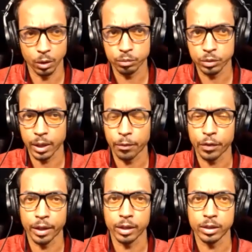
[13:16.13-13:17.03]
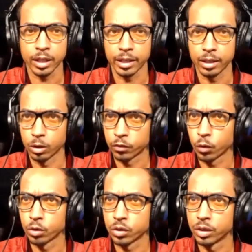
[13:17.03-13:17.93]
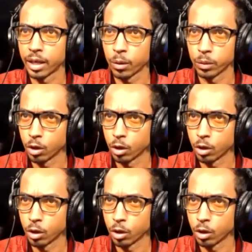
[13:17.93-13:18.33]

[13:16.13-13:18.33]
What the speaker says: said things like he looks forward to the day when